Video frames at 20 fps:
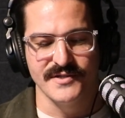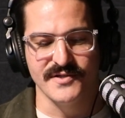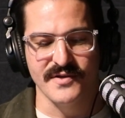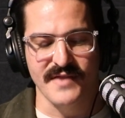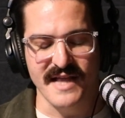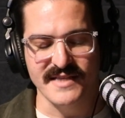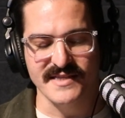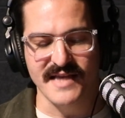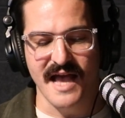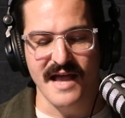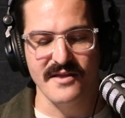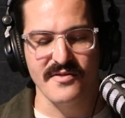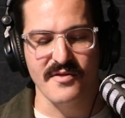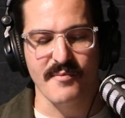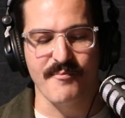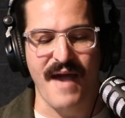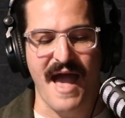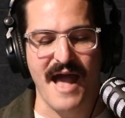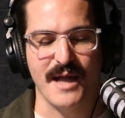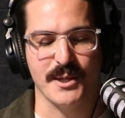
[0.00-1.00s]
So that's kind
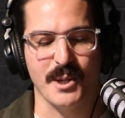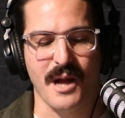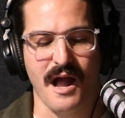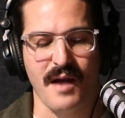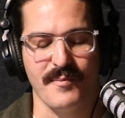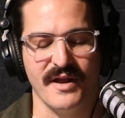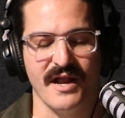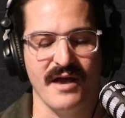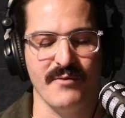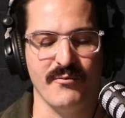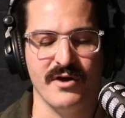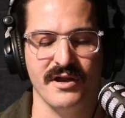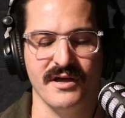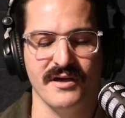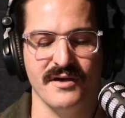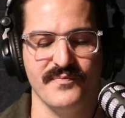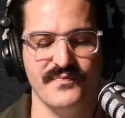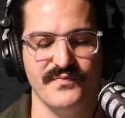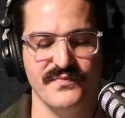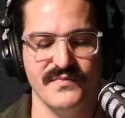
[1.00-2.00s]
of the backdrop, and I
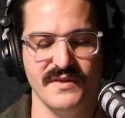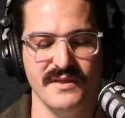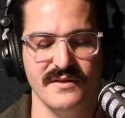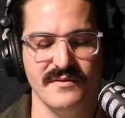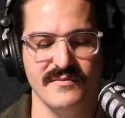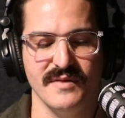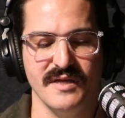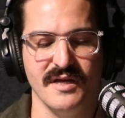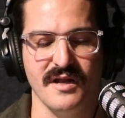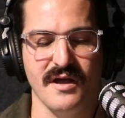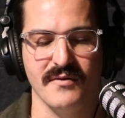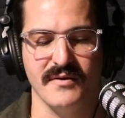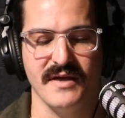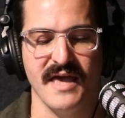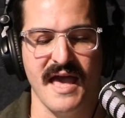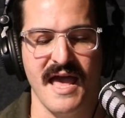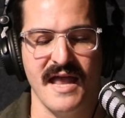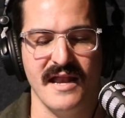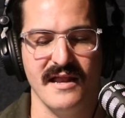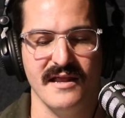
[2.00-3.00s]
want to,
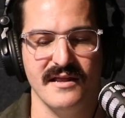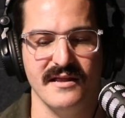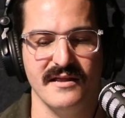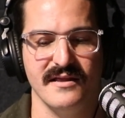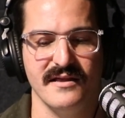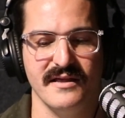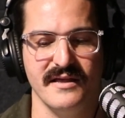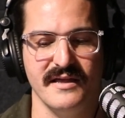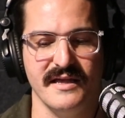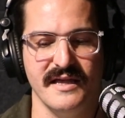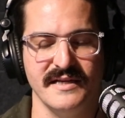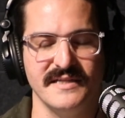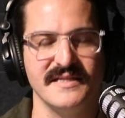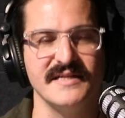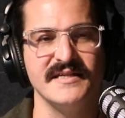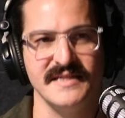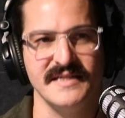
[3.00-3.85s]
get into